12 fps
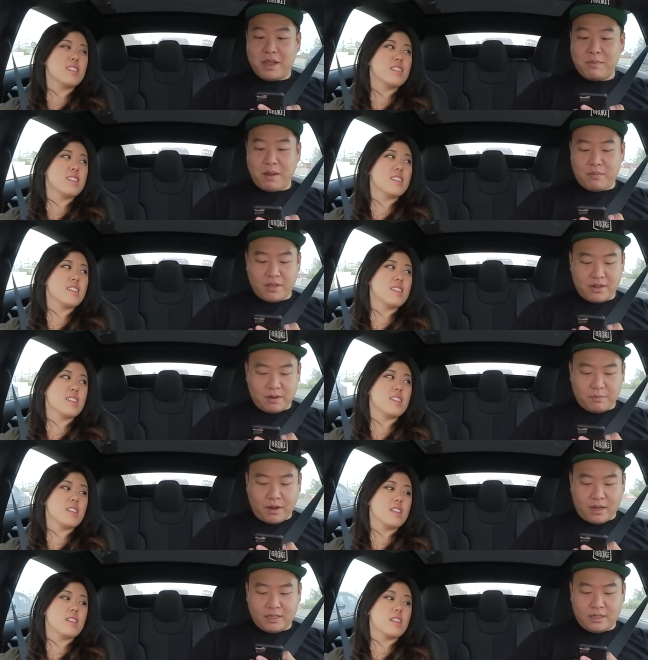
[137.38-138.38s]
Speaker 1: me and my brother to
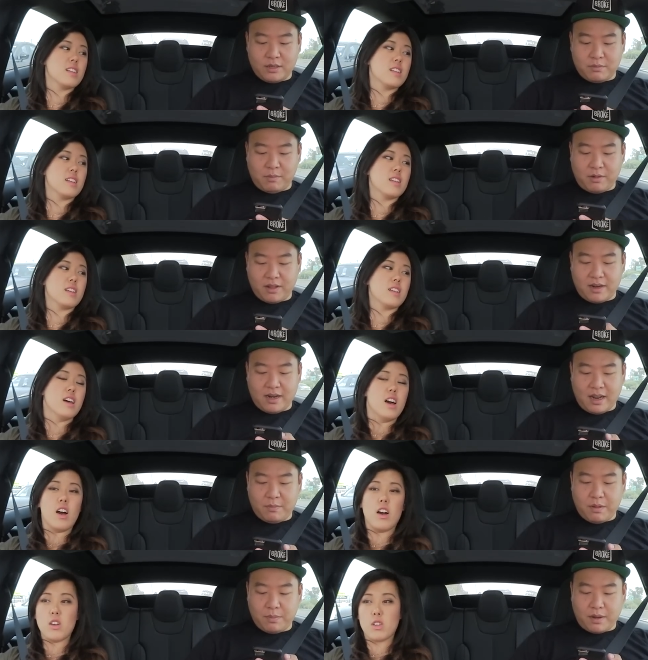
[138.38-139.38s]
bond too. My brother and I
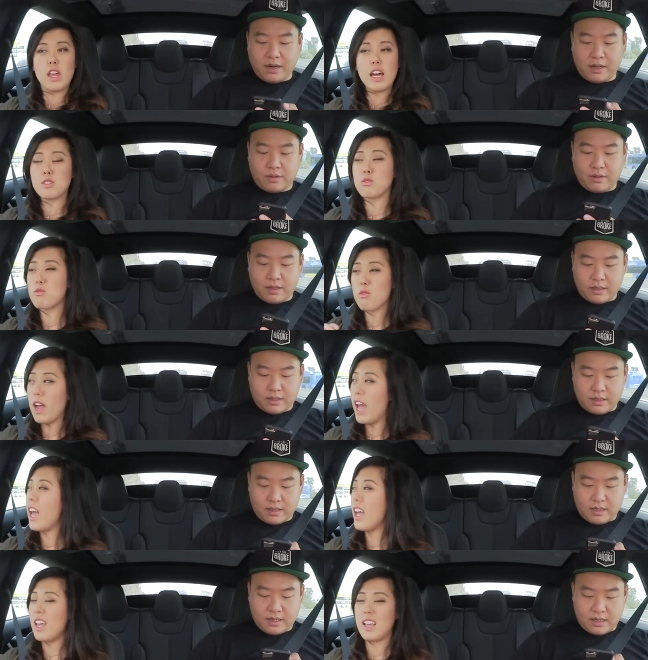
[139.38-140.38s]
have been bonding. That's
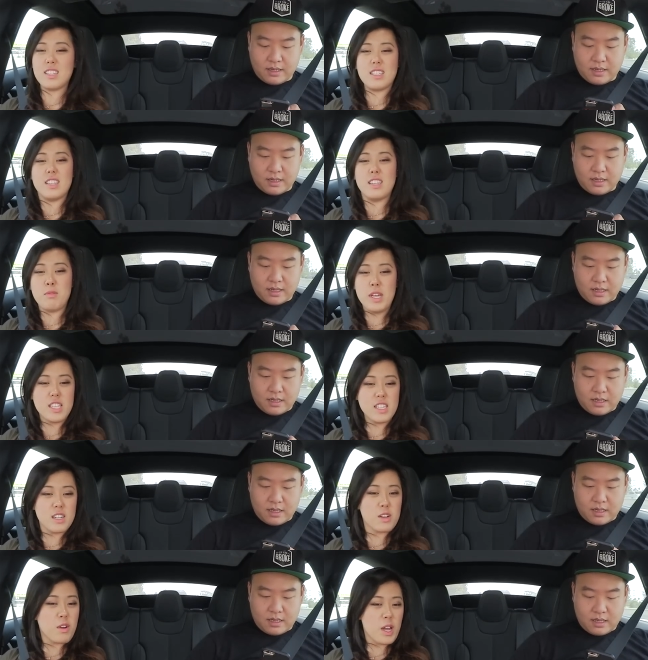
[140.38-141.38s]
great!
Speaker 2: But is
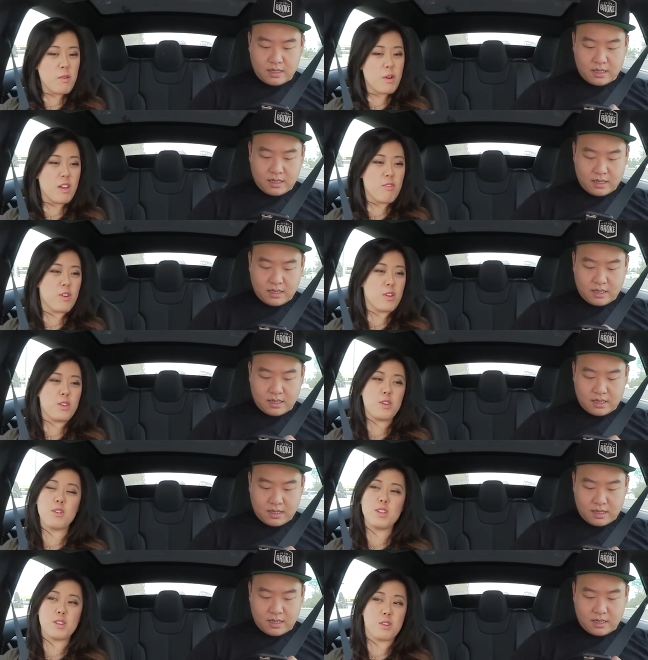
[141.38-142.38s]
it a great way for
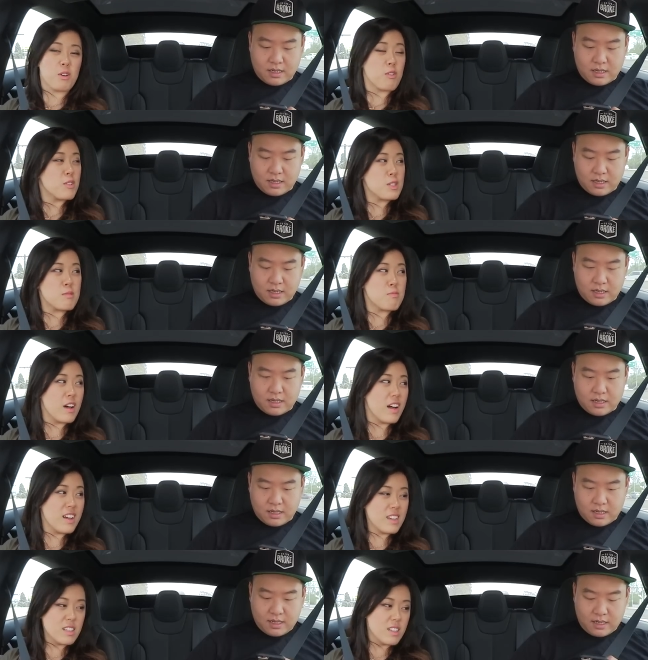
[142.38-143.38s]
you and your girlfriend to
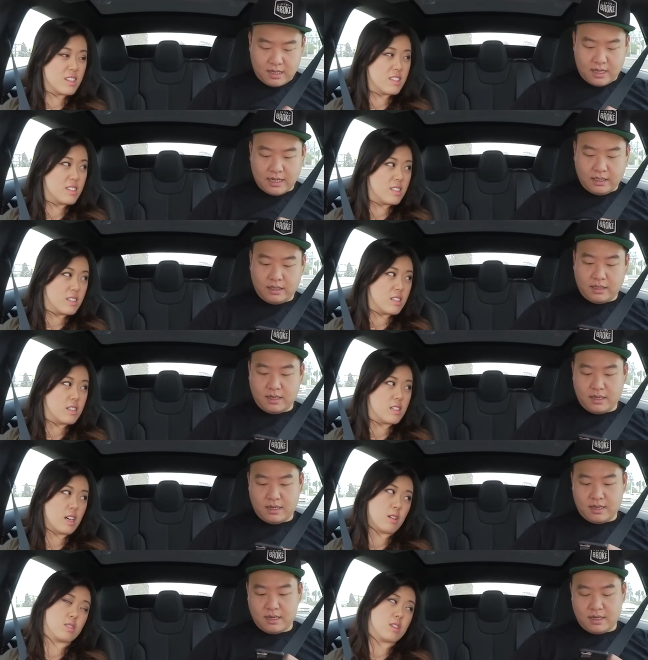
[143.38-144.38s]
bond? Yes.
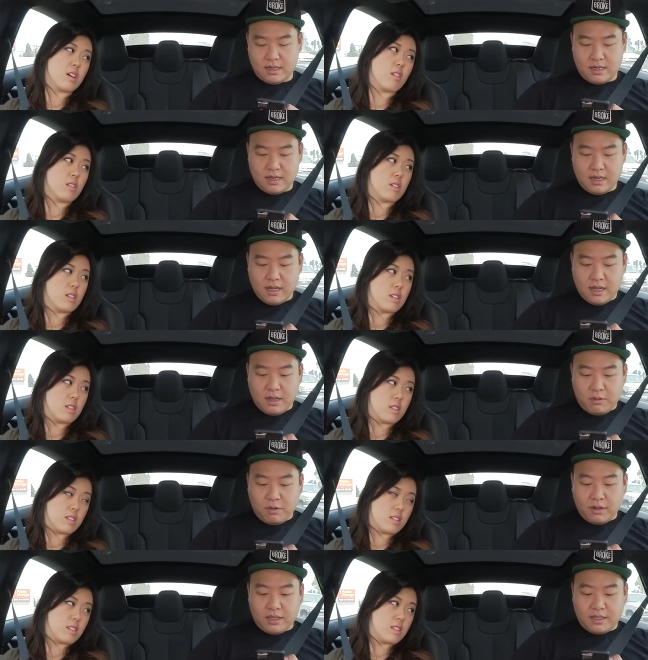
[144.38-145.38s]
How so?
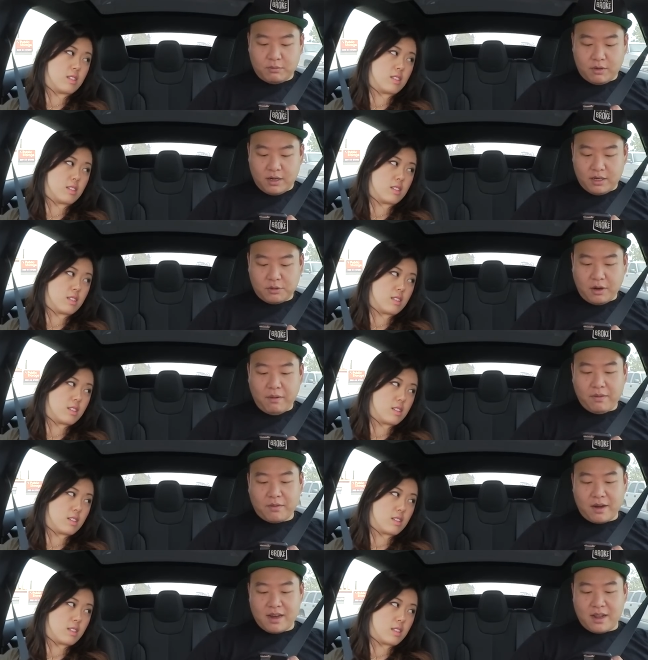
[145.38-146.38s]
Speaker 1: Well, this we're in
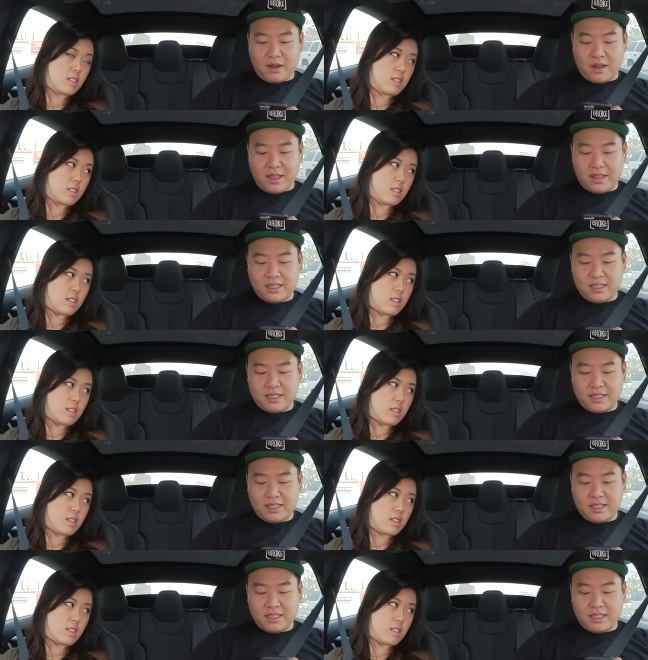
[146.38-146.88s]
traffic right now, and